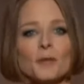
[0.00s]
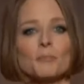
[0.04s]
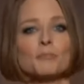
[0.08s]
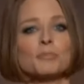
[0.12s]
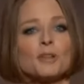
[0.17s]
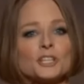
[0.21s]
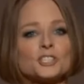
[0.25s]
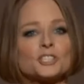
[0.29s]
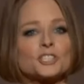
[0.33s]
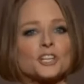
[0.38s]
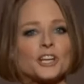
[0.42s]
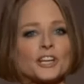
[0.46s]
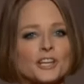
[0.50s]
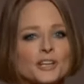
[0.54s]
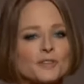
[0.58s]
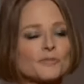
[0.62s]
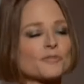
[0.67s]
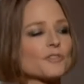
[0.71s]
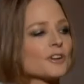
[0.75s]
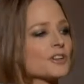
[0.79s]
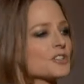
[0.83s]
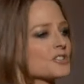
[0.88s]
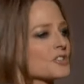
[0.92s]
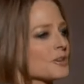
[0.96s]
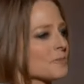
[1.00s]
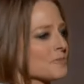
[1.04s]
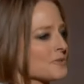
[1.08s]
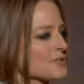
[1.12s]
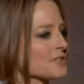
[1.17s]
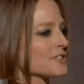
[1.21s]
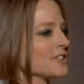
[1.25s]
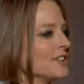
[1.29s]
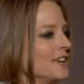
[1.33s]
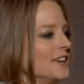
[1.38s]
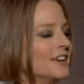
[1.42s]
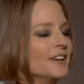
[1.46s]
Blood-shaking
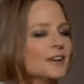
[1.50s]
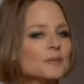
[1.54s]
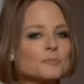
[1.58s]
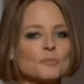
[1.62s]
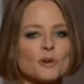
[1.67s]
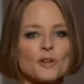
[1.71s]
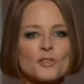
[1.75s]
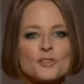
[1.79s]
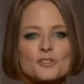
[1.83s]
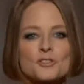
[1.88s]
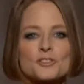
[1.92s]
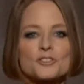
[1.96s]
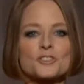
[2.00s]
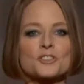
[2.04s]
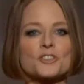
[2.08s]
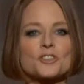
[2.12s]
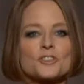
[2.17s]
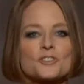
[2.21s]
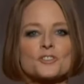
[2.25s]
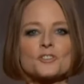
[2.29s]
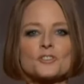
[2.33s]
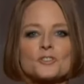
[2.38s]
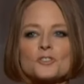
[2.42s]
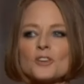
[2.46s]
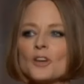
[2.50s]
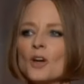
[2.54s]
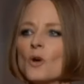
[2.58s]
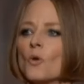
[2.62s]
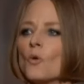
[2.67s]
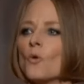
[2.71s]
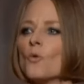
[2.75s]
friendships, brothers and sisters.